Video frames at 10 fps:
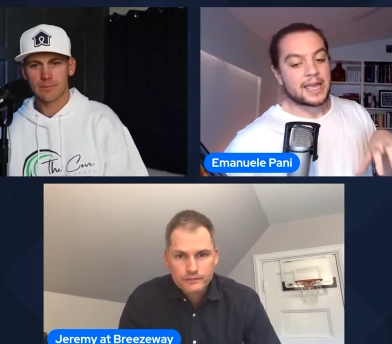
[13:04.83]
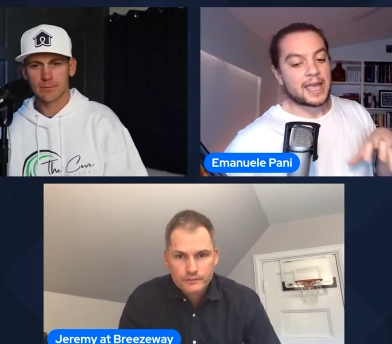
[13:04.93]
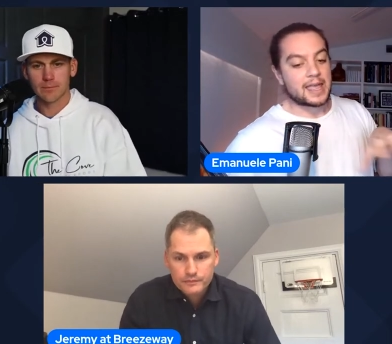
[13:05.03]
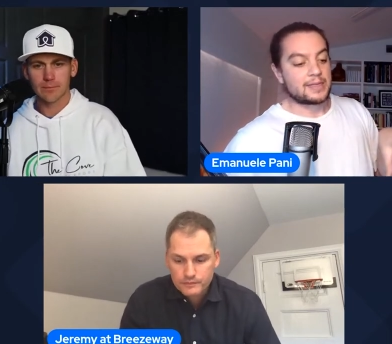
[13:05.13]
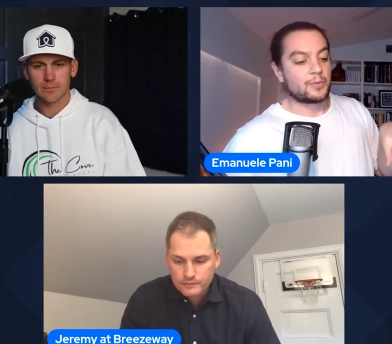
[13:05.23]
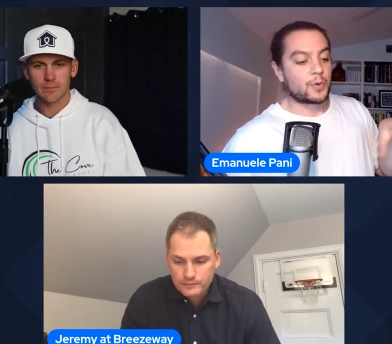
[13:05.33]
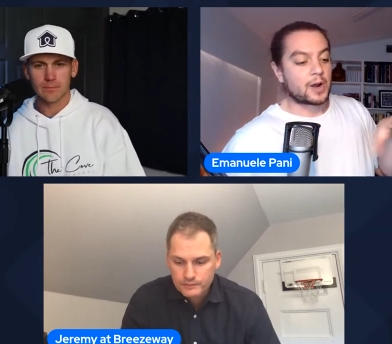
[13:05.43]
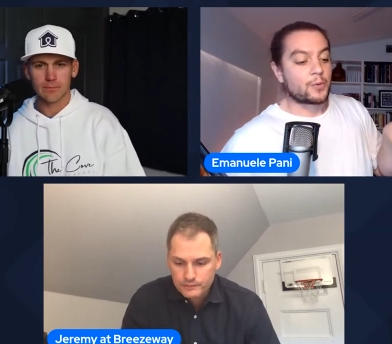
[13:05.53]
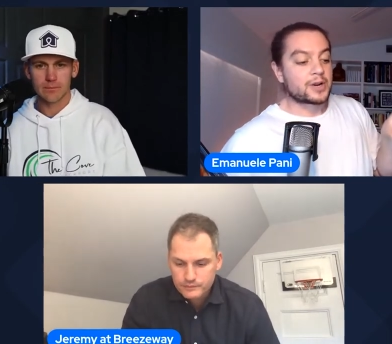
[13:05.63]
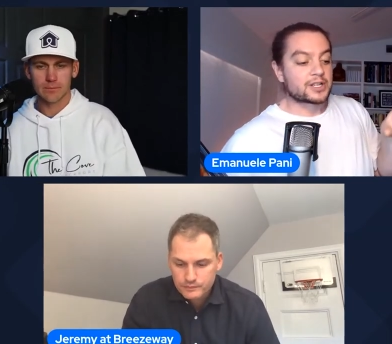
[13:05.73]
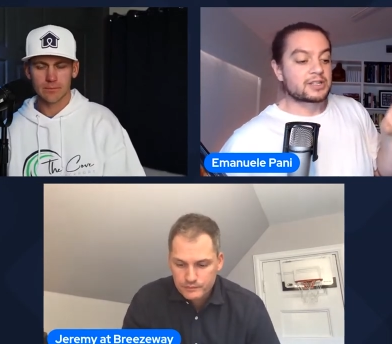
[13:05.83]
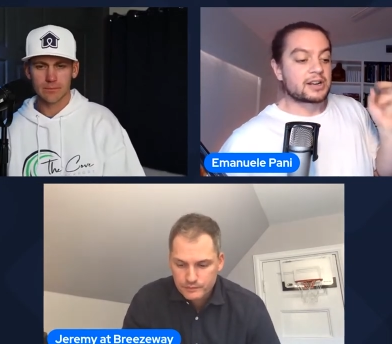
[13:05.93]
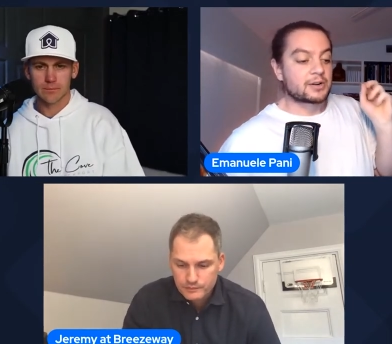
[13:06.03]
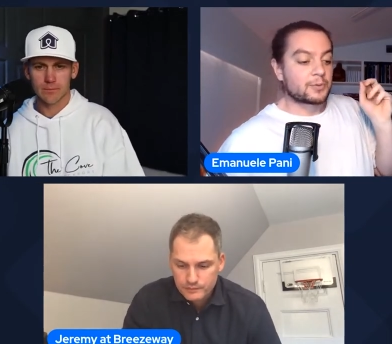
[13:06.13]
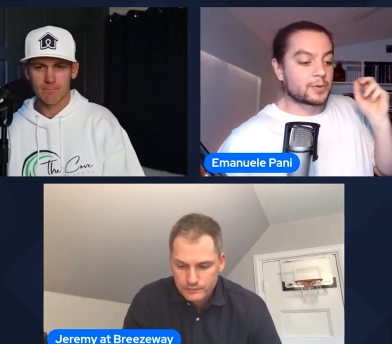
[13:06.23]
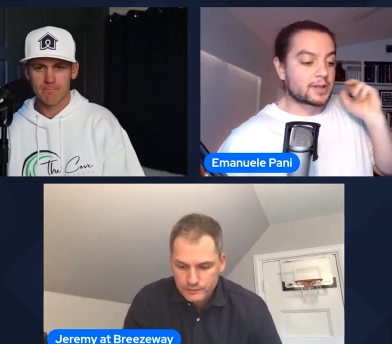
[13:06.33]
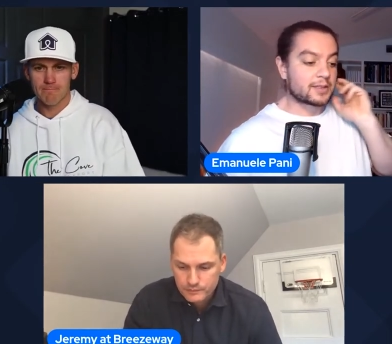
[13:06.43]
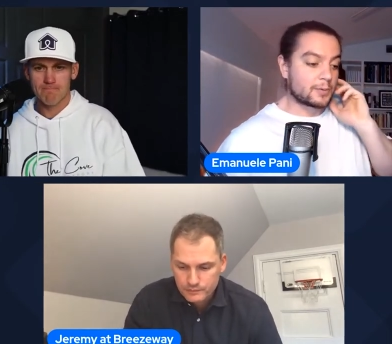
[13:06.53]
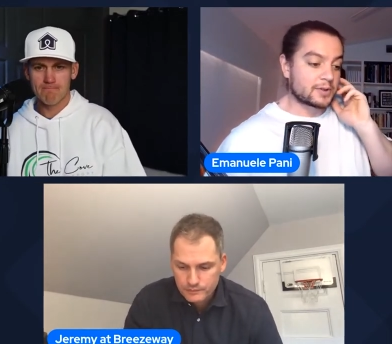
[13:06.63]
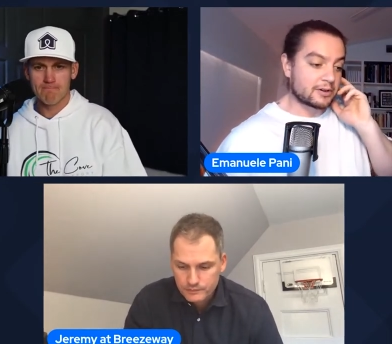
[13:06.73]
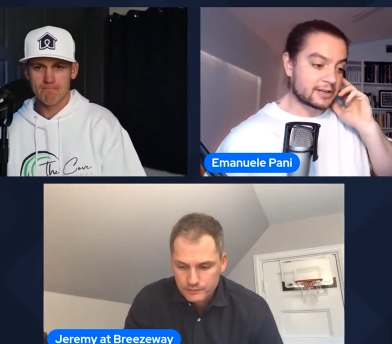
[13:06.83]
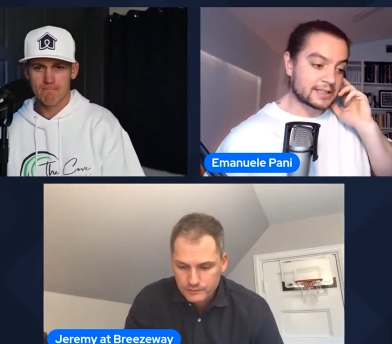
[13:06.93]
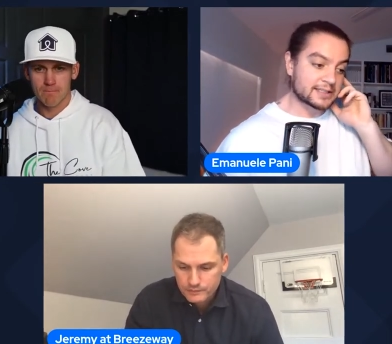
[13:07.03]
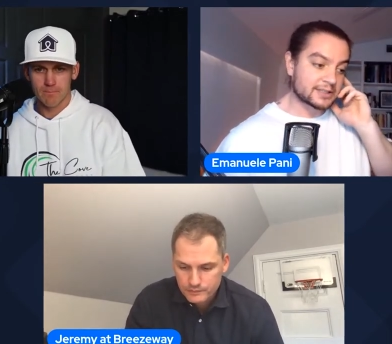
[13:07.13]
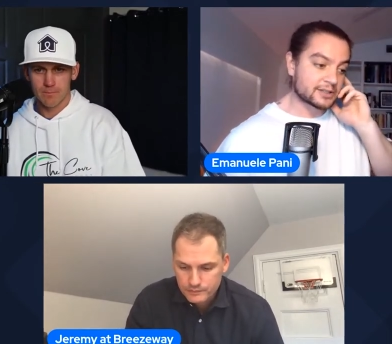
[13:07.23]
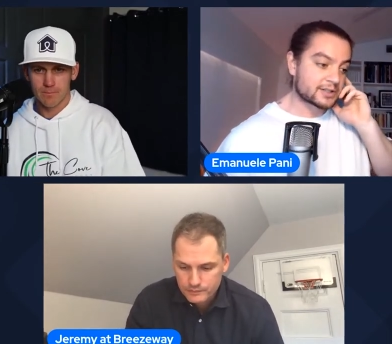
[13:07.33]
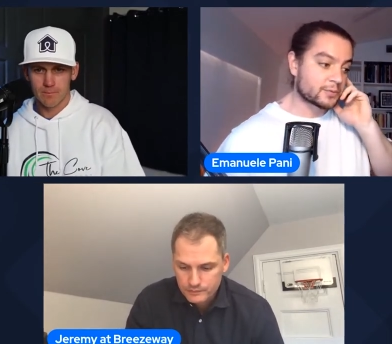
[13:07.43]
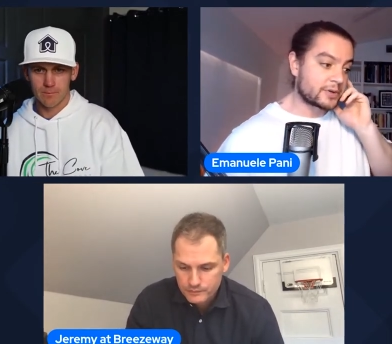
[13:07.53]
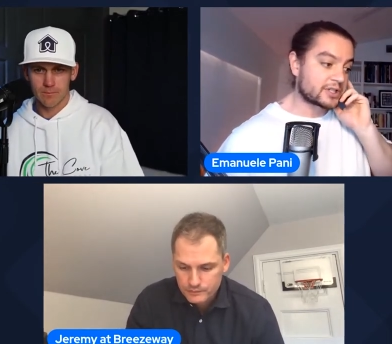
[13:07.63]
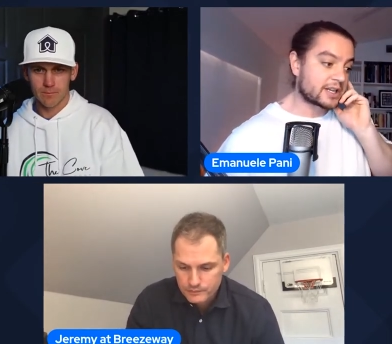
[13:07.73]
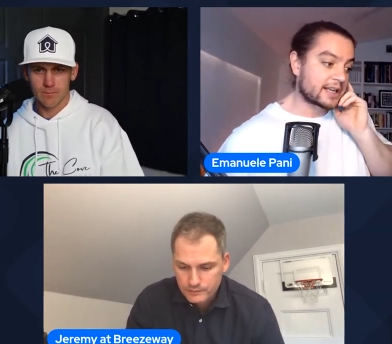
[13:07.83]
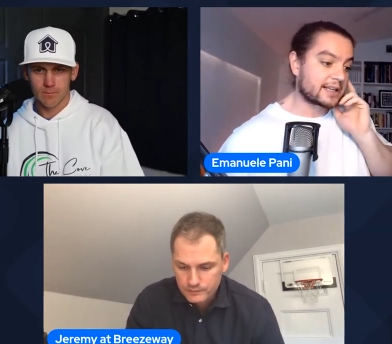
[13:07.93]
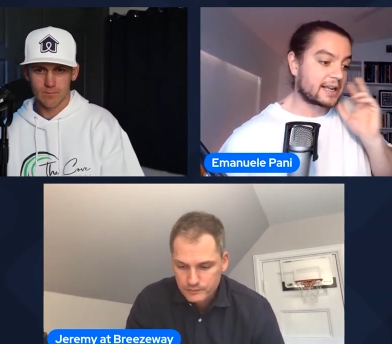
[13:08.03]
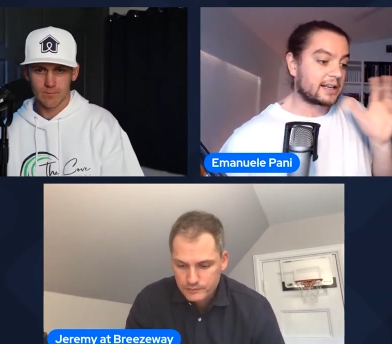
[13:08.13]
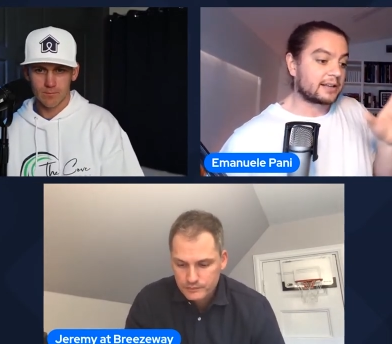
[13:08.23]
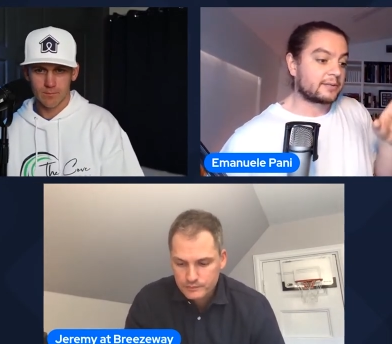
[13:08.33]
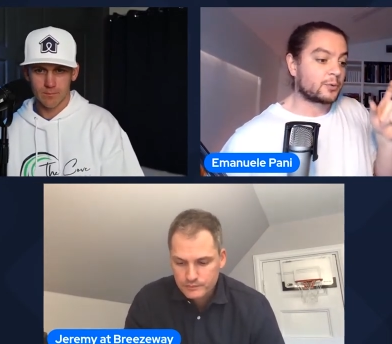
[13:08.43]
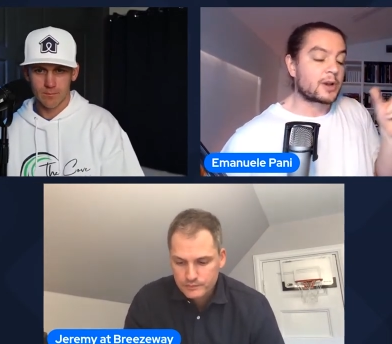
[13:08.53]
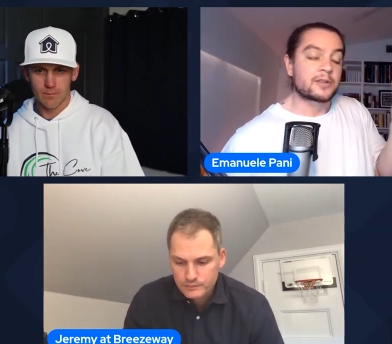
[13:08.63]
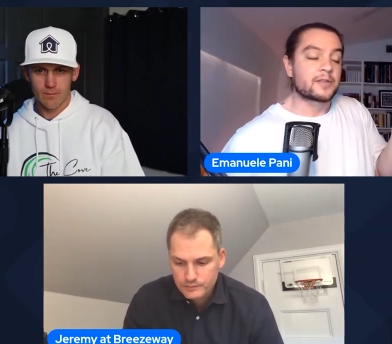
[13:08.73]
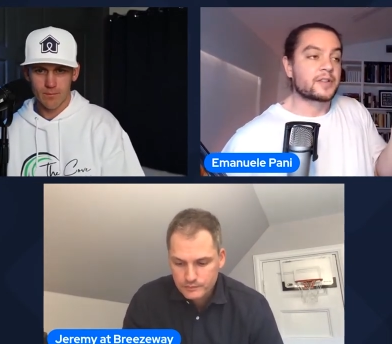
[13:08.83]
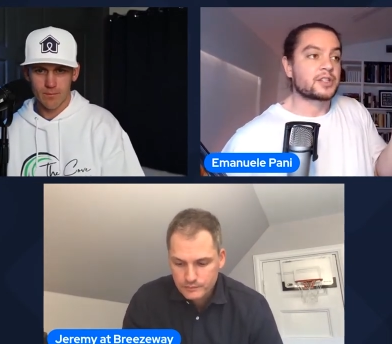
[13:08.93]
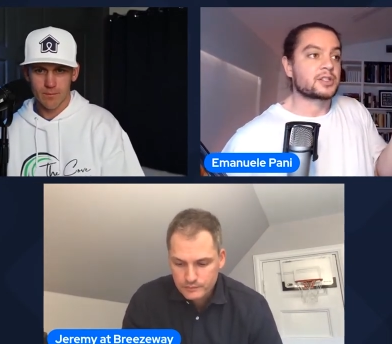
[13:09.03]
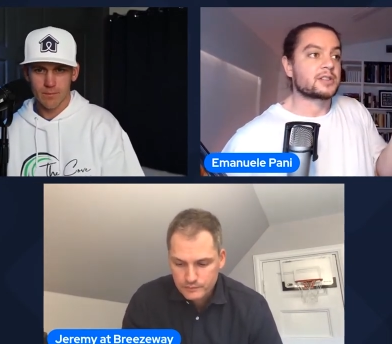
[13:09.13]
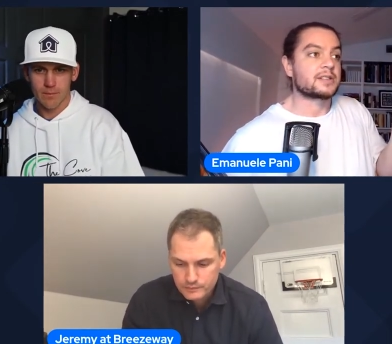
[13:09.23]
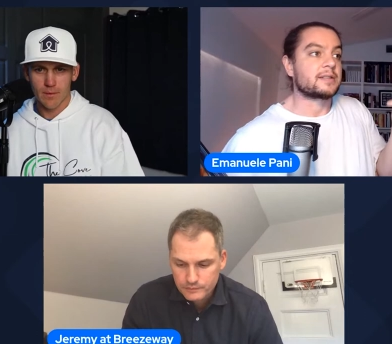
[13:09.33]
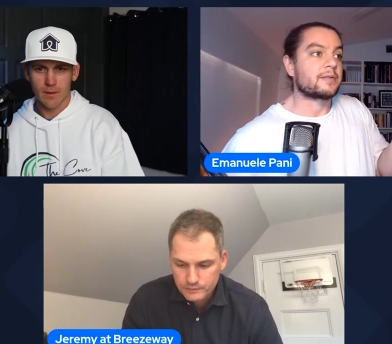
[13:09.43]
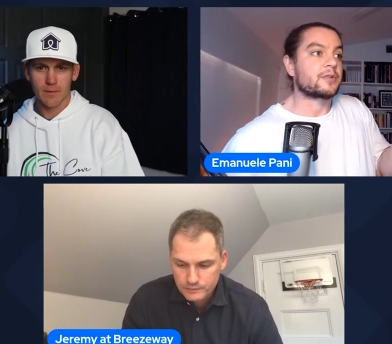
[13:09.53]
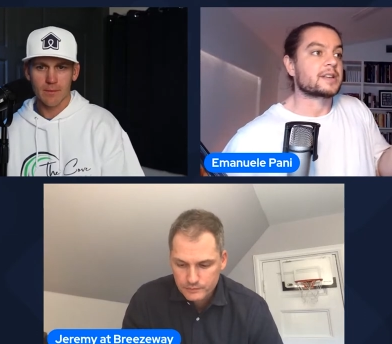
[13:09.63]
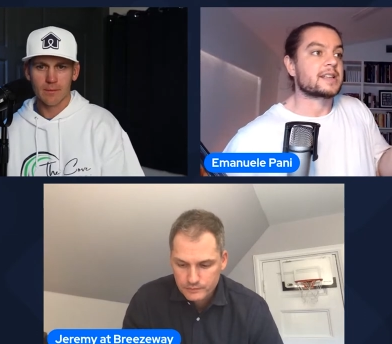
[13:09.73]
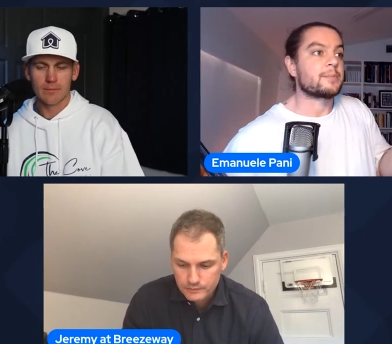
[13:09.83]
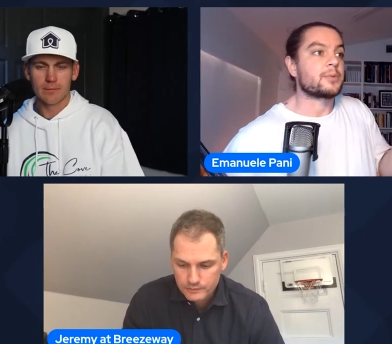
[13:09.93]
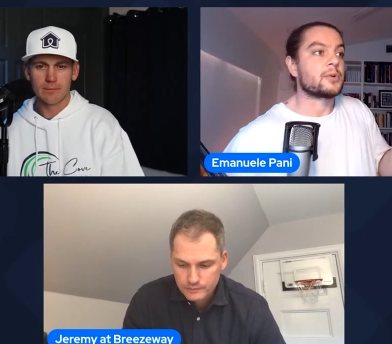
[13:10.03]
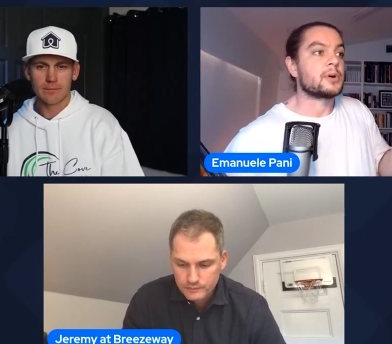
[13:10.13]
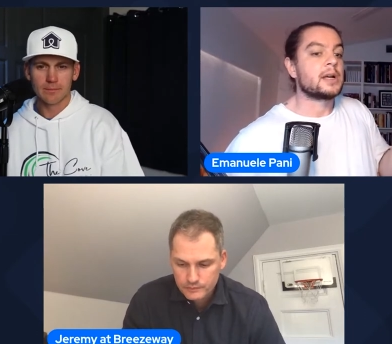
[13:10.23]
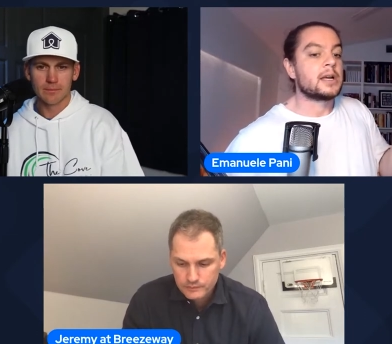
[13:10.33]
Speaker 1: And what I want to share with our listeners, which one of the features that, for example,